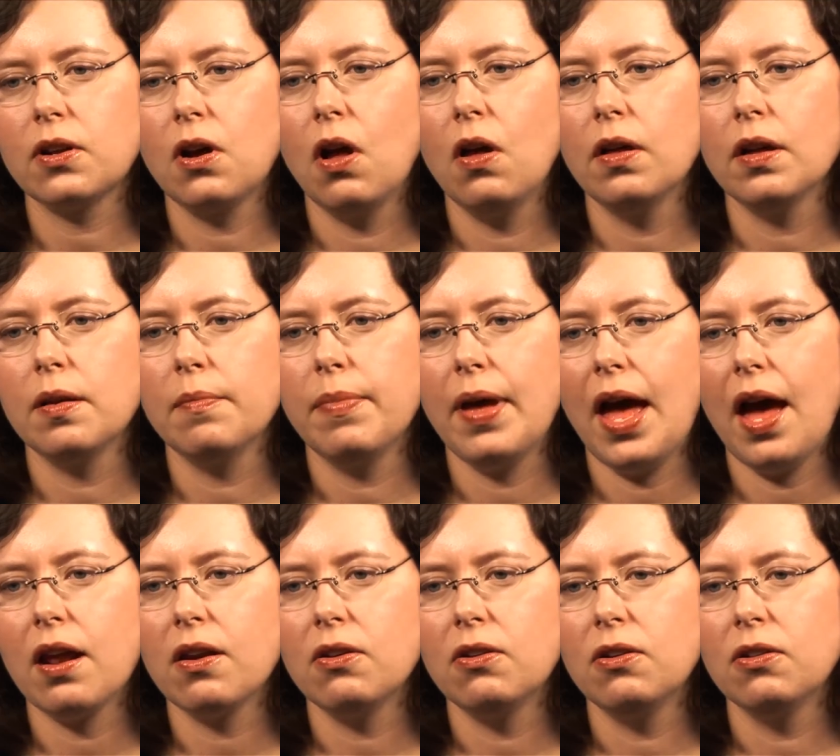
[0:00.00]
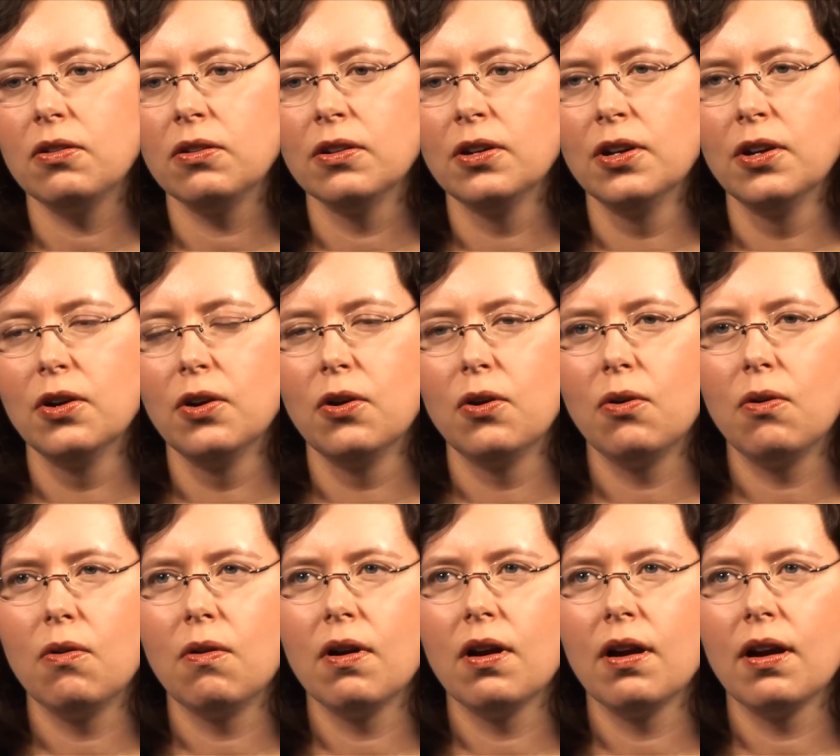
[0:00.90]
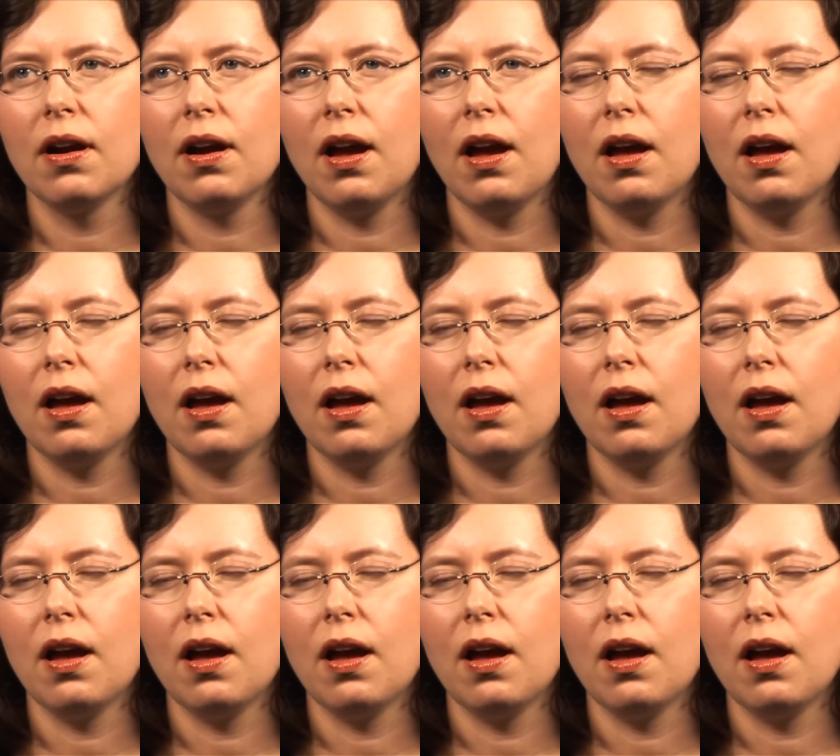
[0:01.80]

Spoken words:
call it a battle or